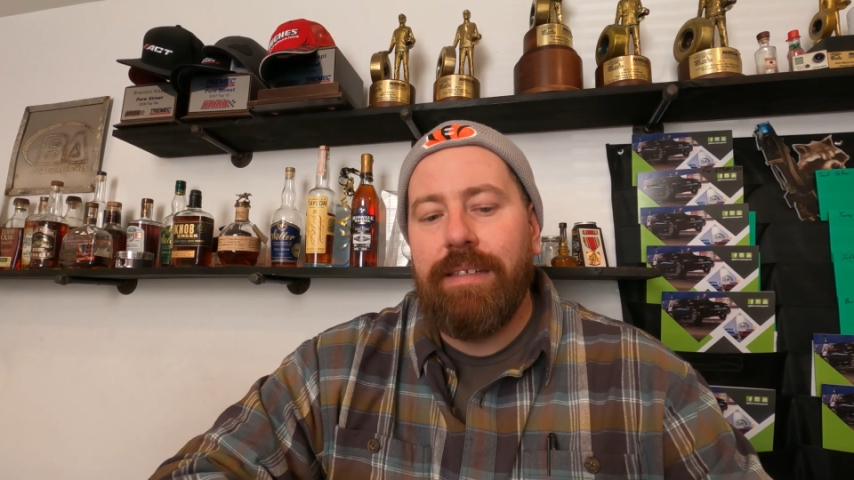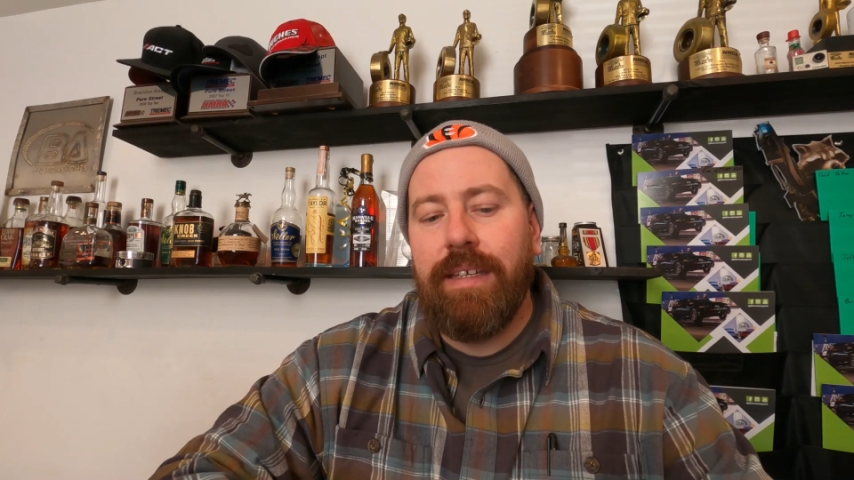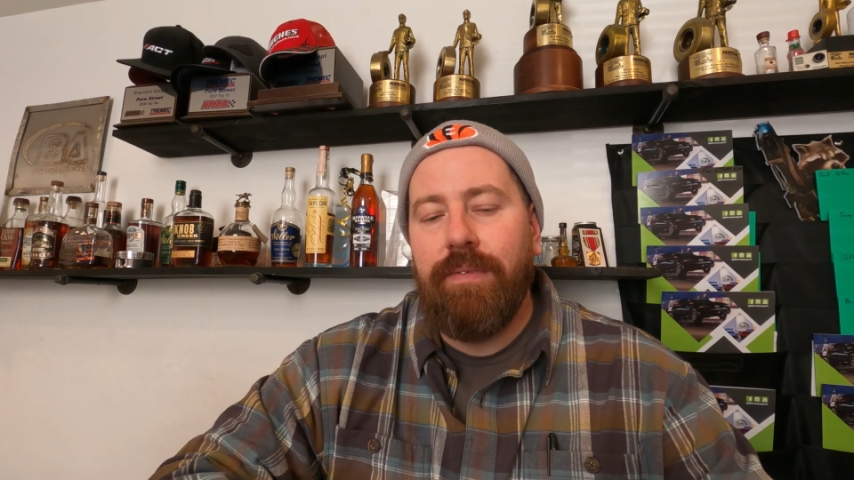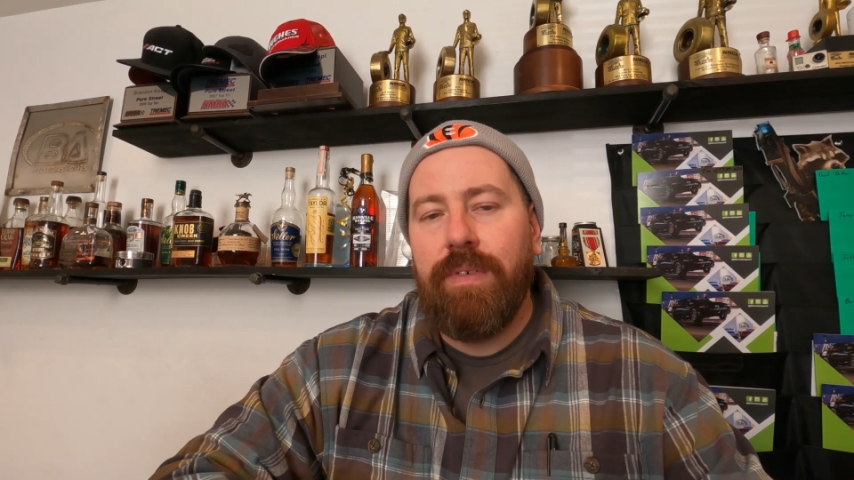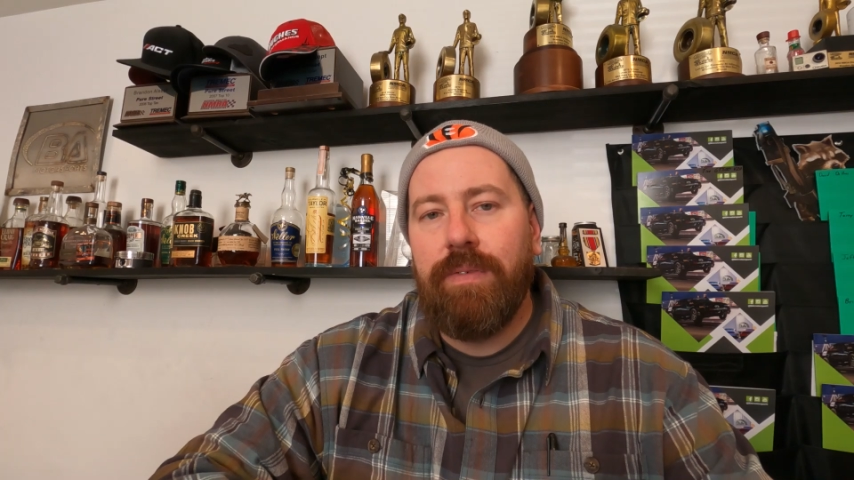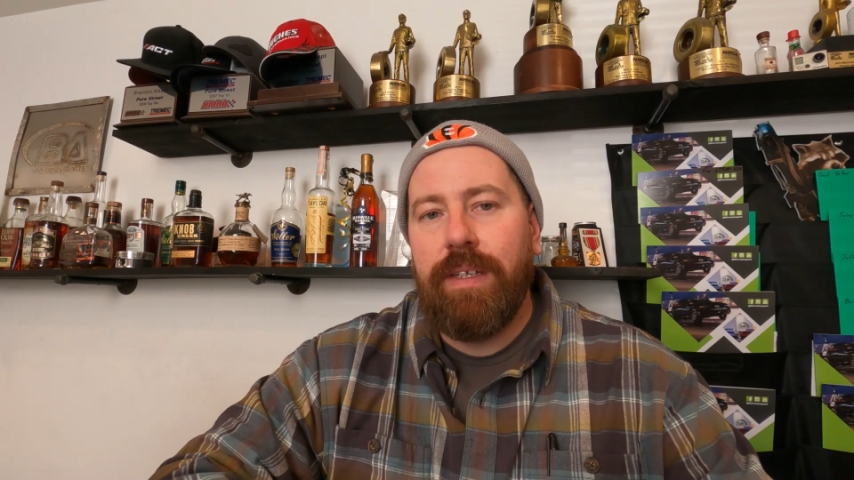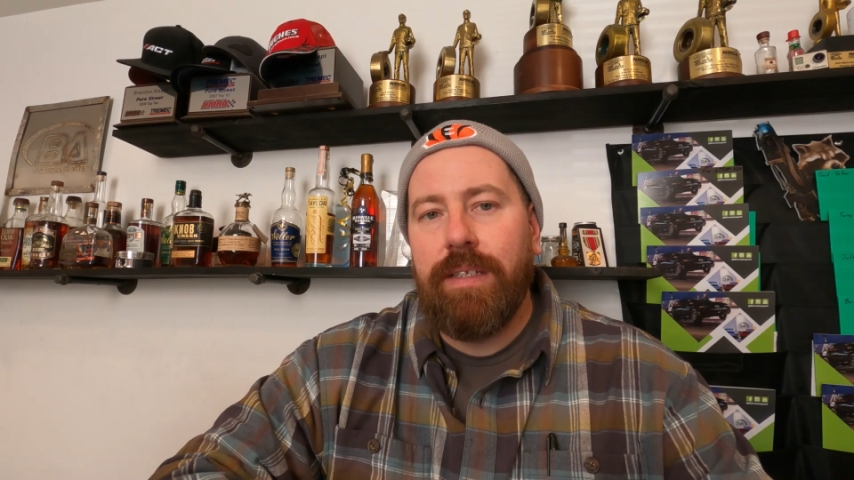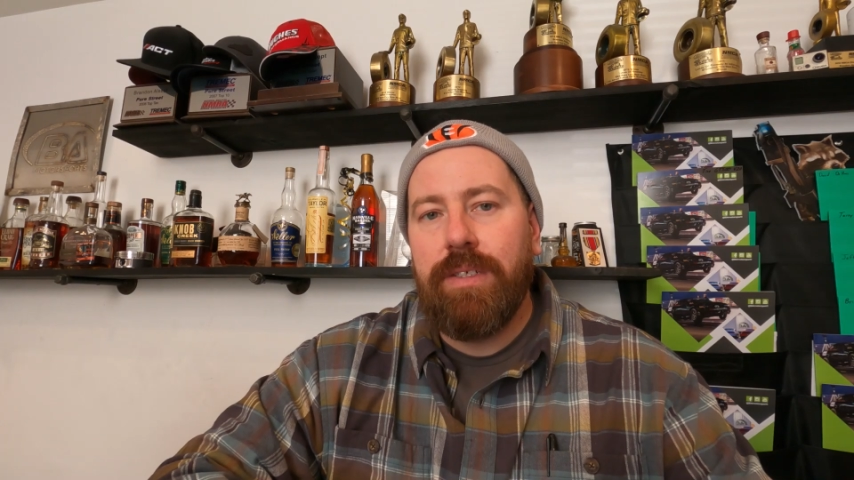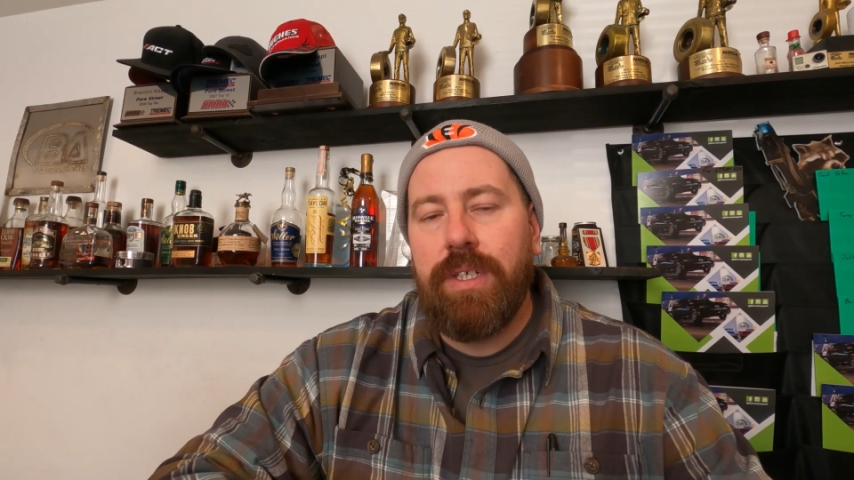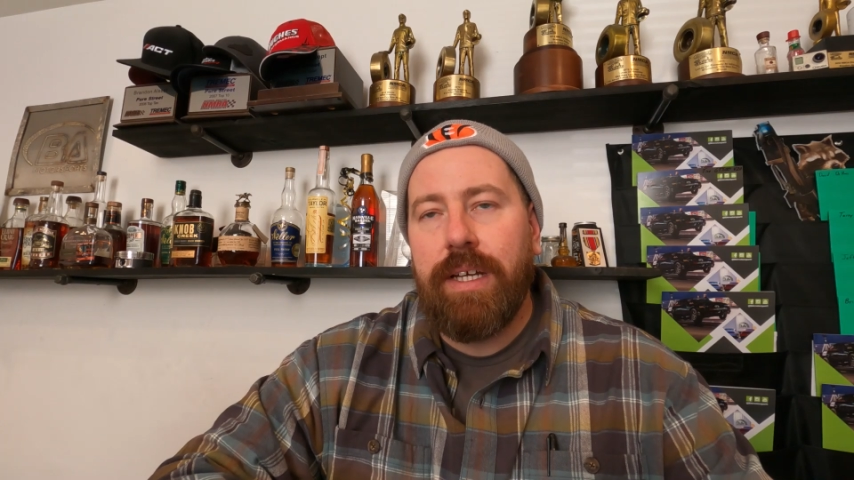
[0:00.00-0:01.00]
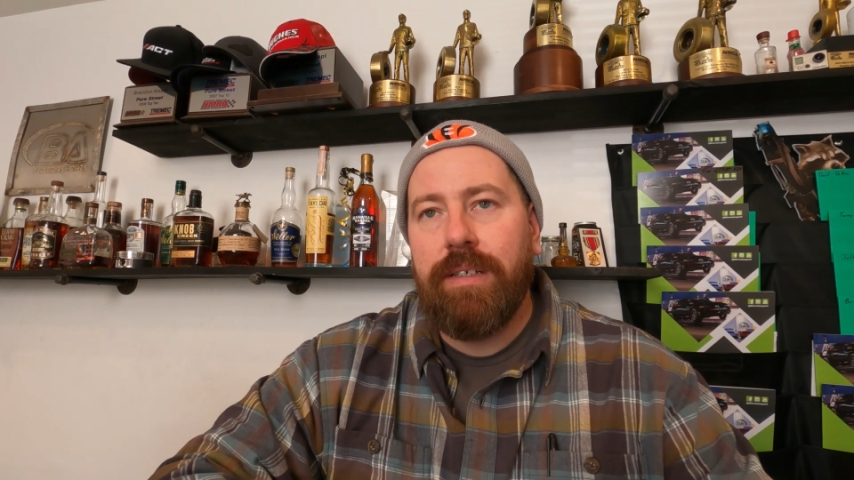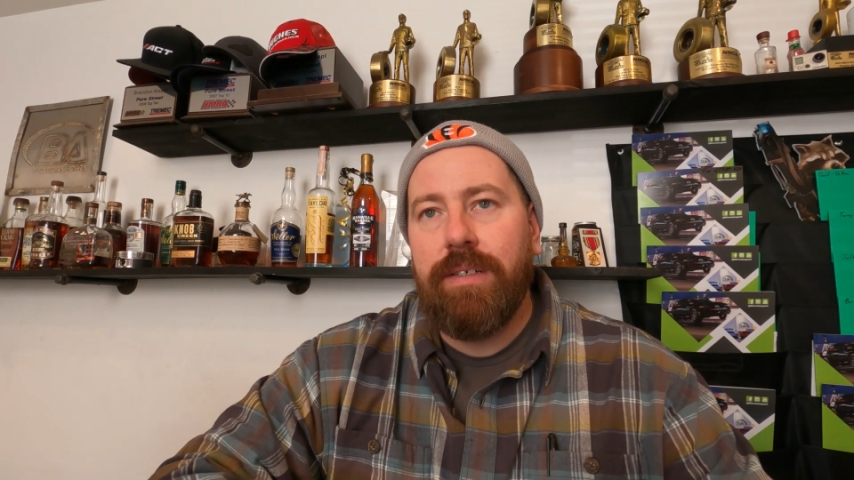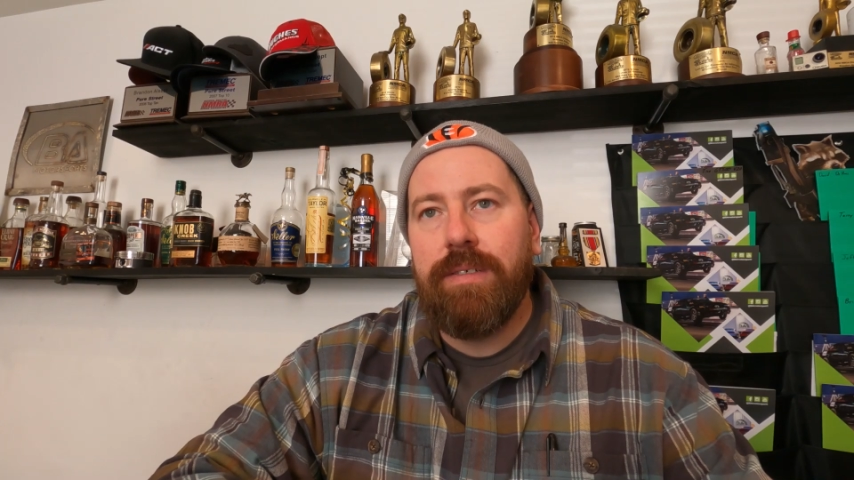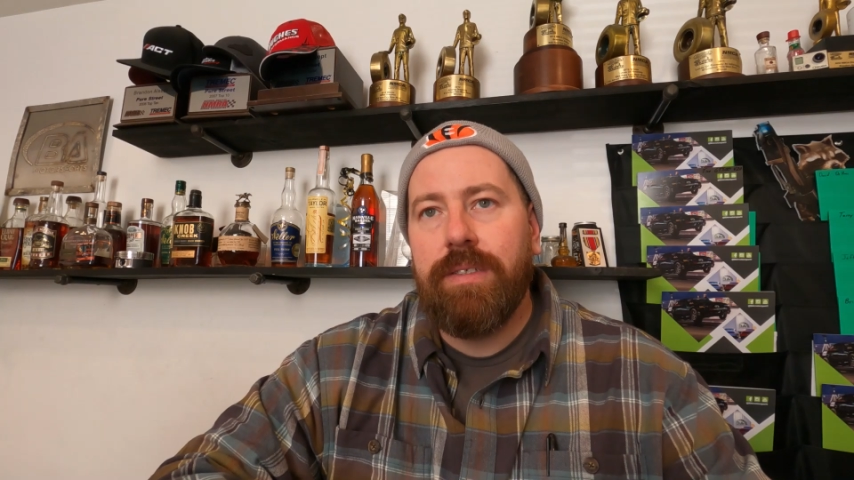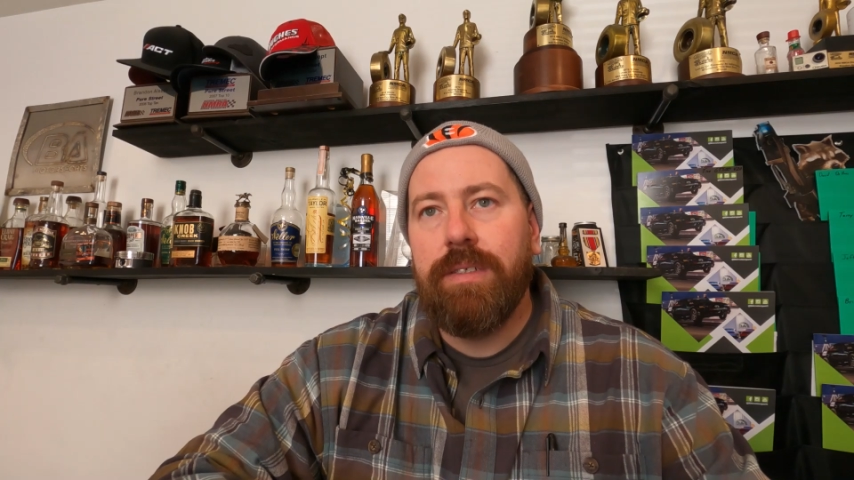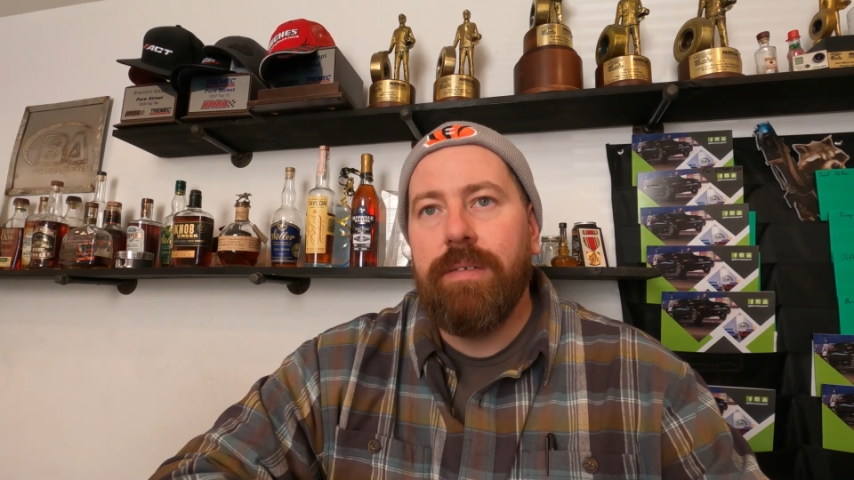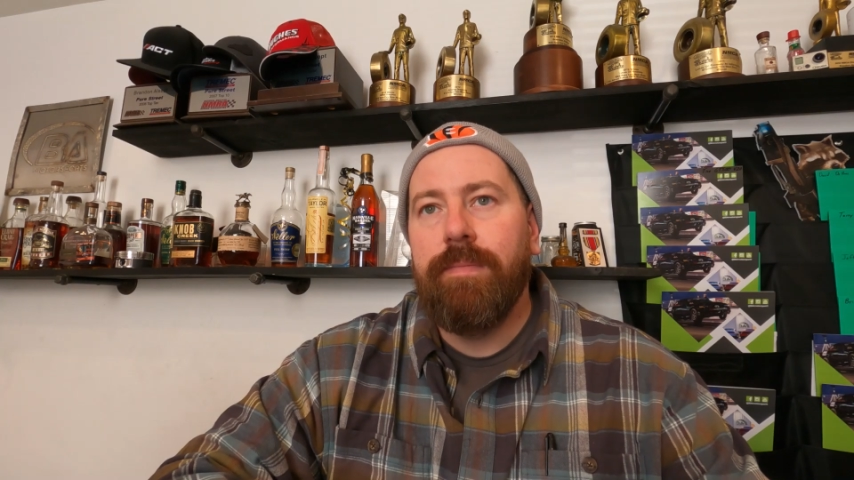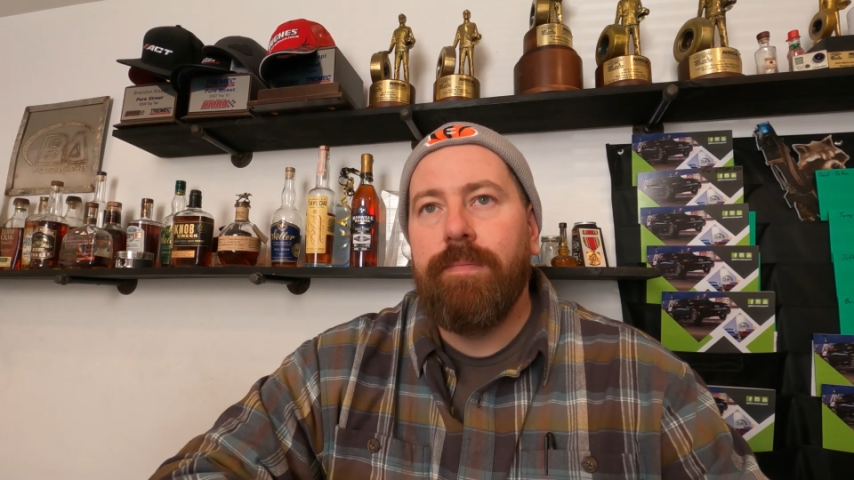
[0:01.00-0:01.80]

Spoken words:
1050 injectors.